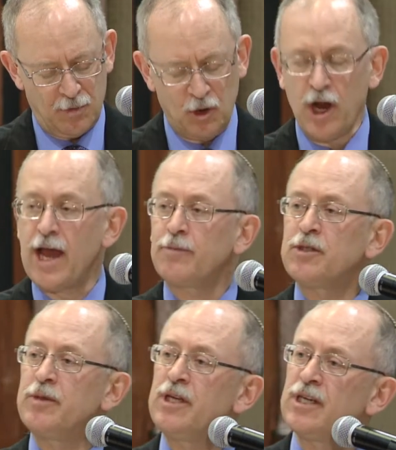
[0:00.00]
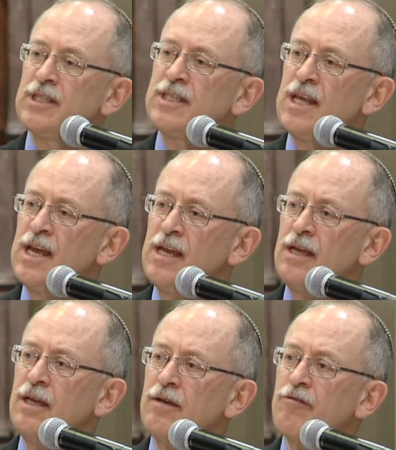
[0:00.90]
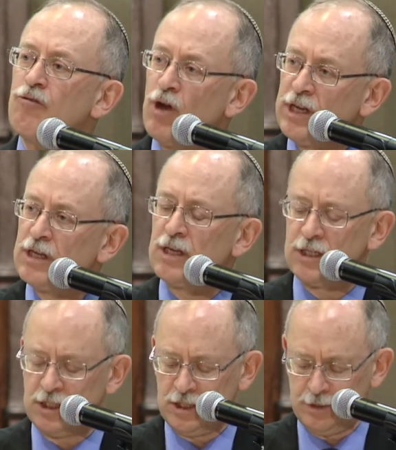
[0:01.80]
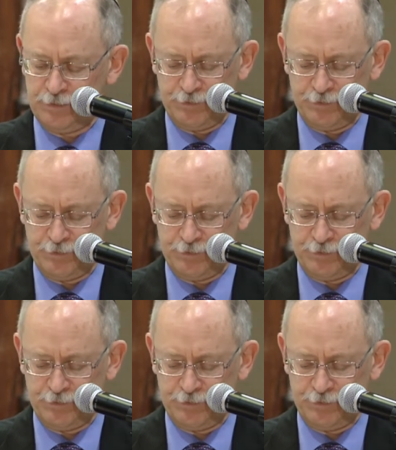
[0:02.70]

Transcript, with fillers: Perhaps because they frighten us,